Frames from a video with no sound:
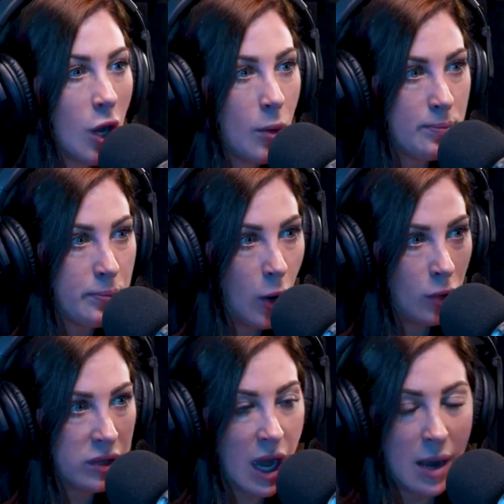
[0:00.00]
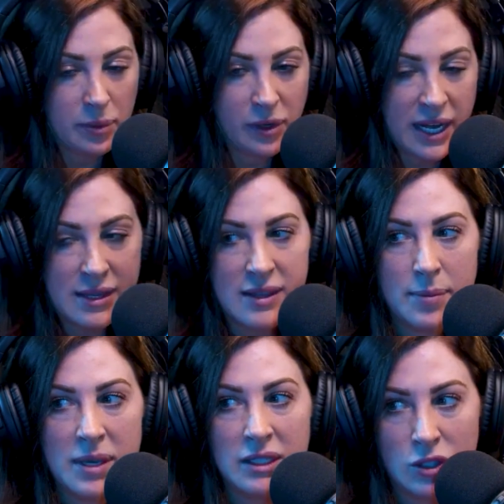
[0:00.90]
So both operate.
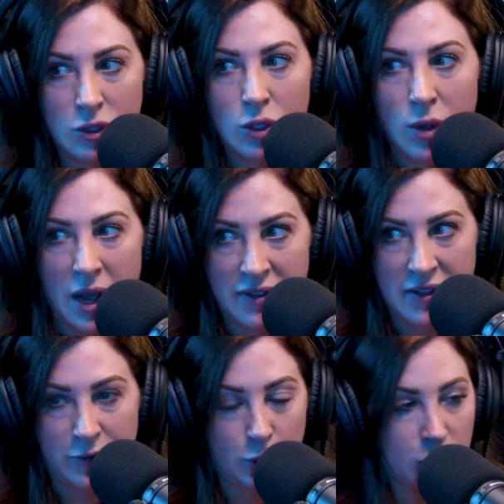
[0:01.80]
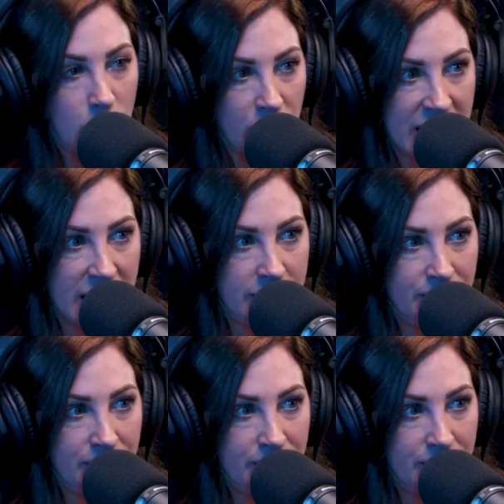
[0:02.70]
That means you do have a full screen.